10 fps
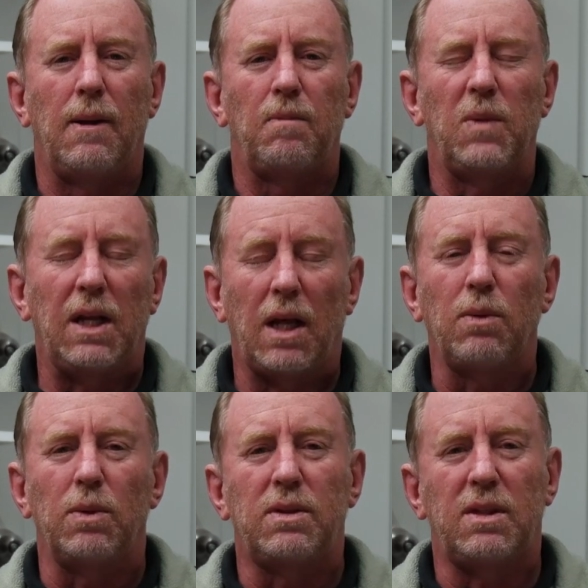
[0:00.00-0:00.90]
In other
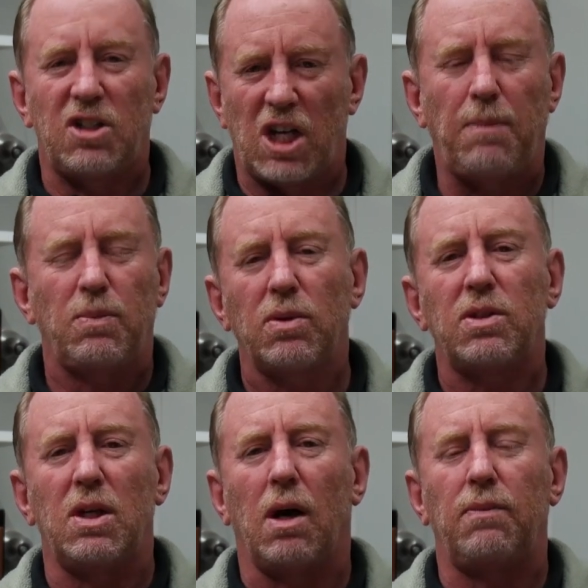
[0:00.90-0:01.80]
words, the chapter
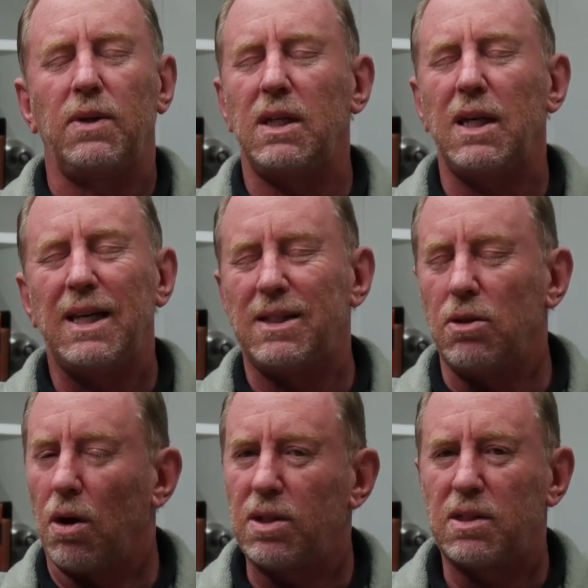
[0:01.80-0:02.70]
itself is
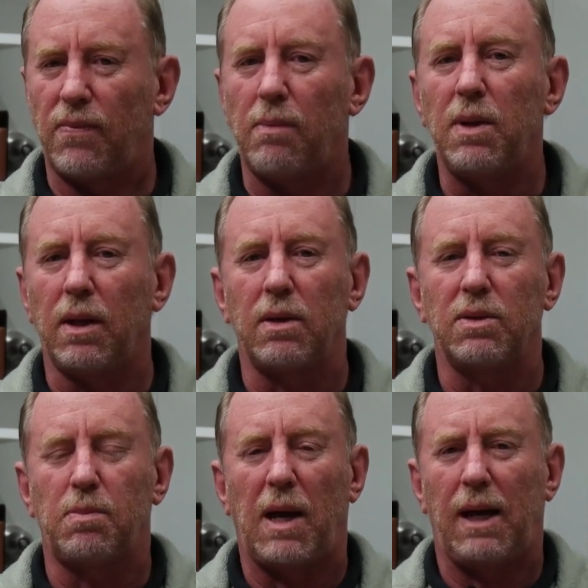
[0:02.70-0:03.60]
not as familiar as
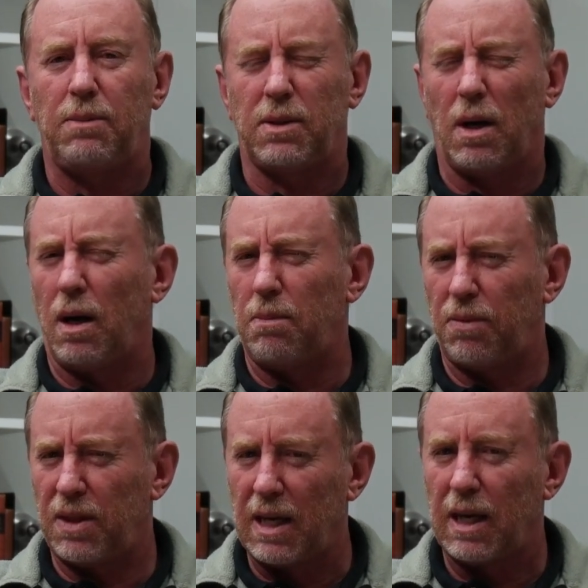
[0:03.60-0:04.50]
perhaps I'm
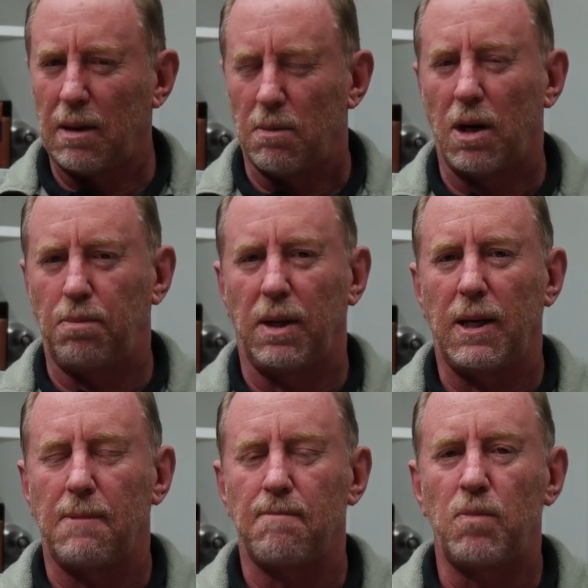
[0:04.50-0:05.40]
thinking it might be.
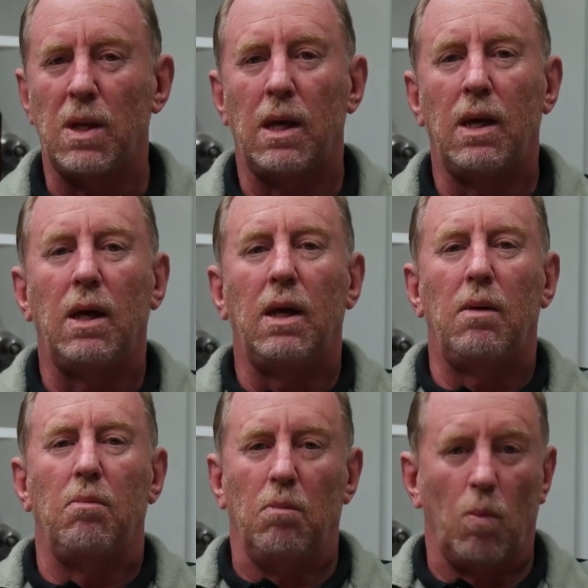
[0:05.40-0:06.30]

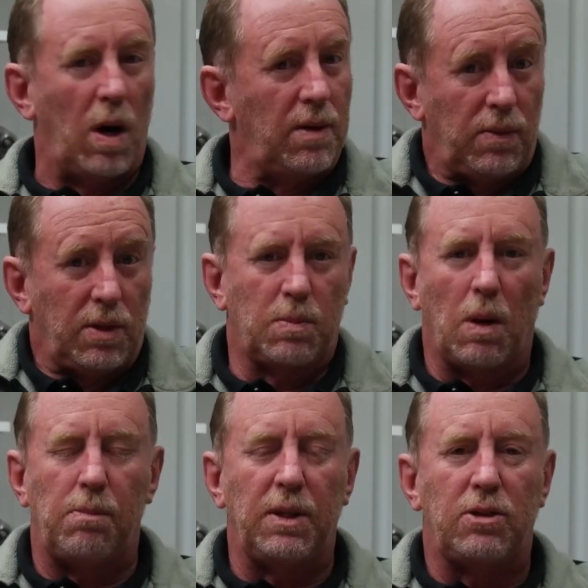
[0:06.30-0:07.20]
One verse
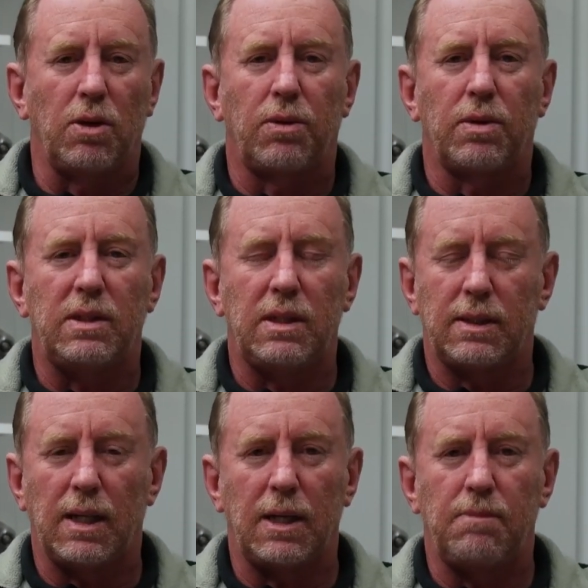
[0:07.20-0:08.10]
might be, John three
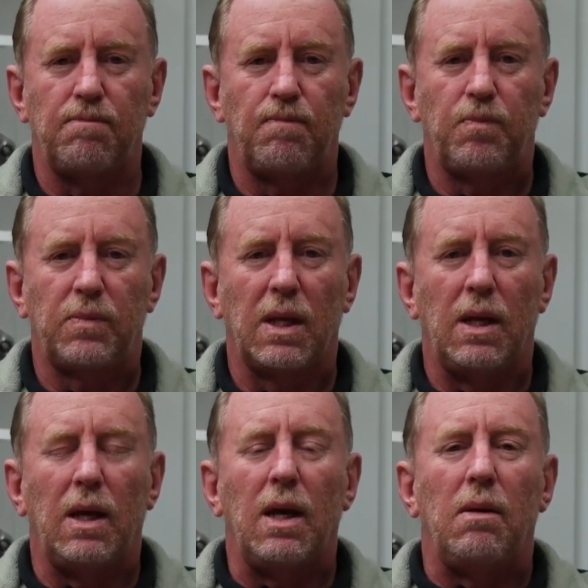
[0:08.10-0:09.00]
sixteen.
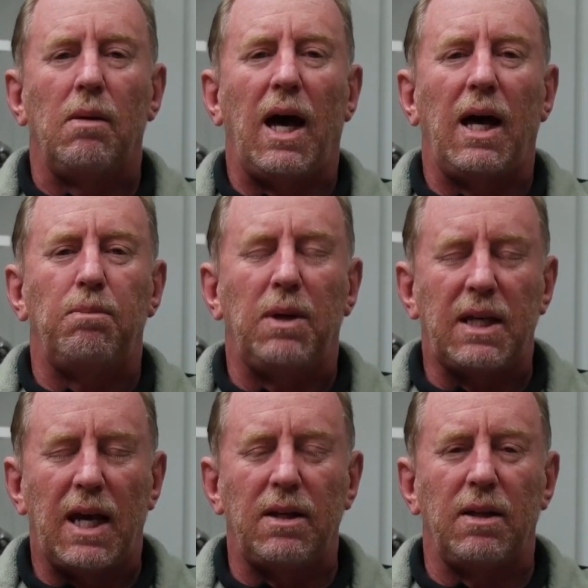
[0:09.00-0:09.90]
Uh, but
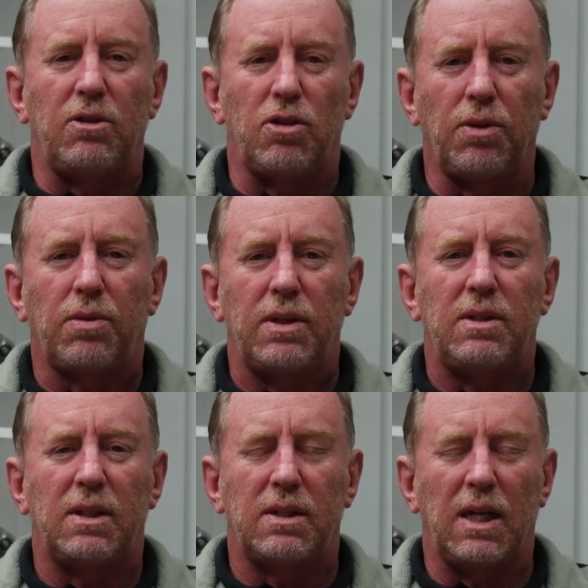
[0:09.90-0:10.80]
yet, John three
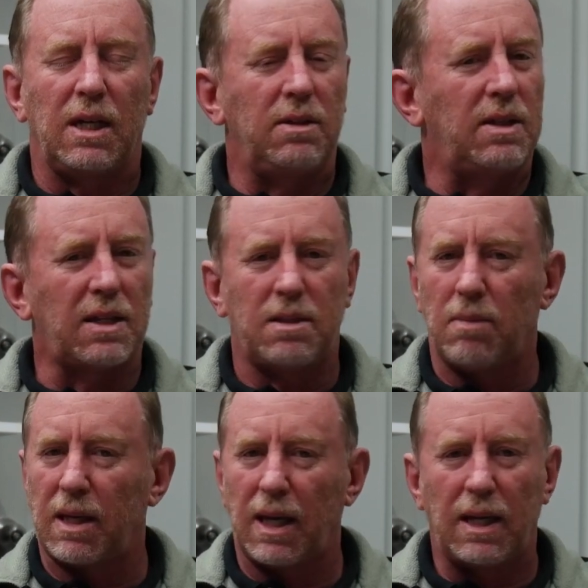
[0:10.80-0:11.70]
sixteen doesn't
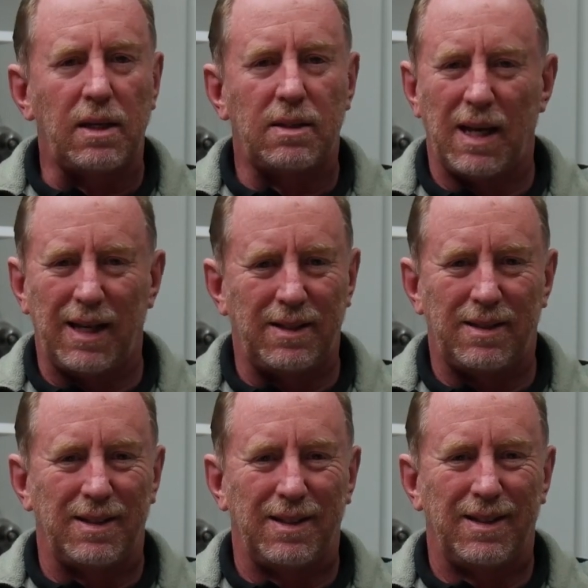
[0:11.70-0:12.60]
make any
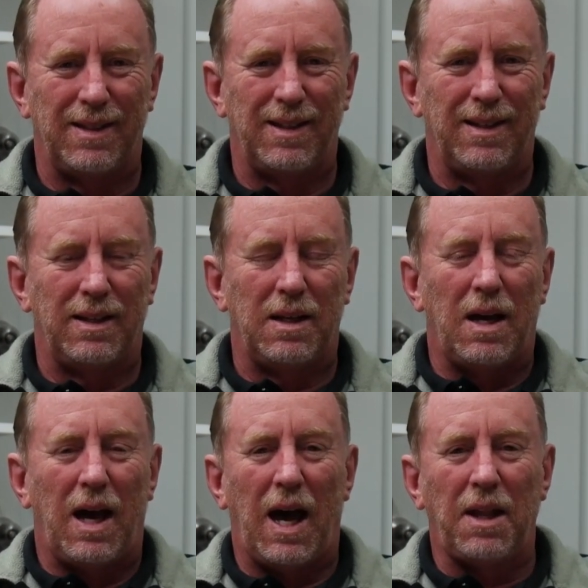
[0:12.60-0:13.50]
sense
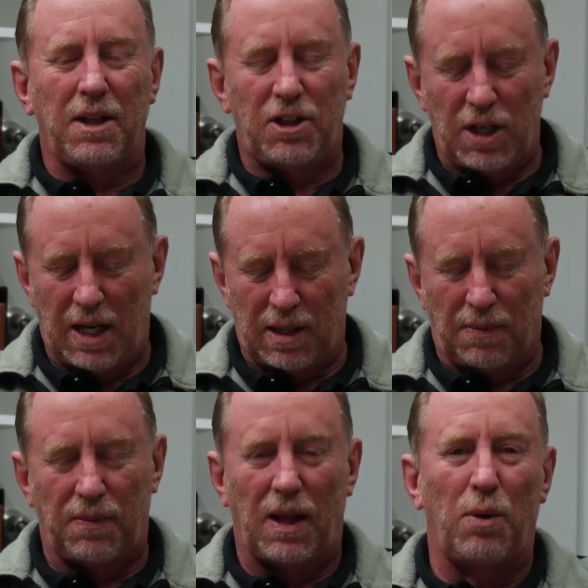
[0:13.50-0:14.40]
unless you get the
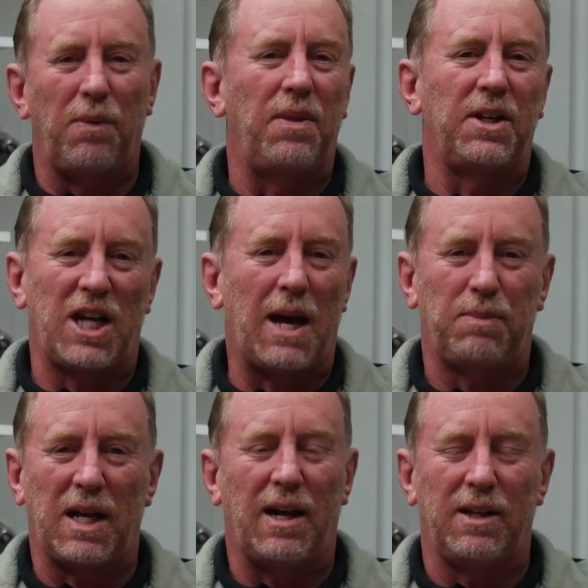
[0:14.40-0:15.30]
flow of the
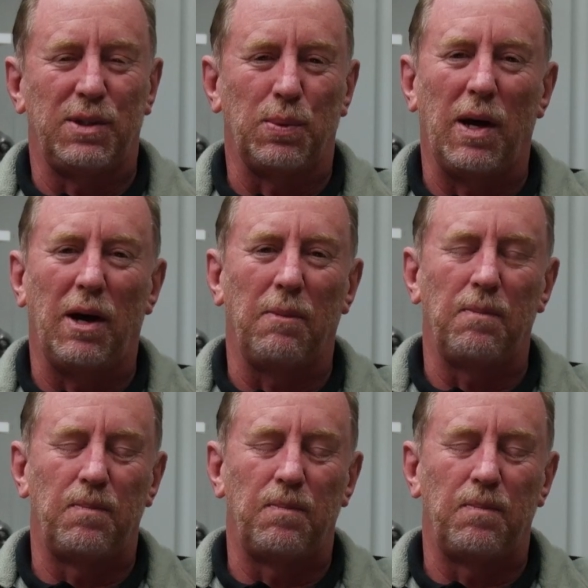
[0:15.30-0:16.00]
chapter as well.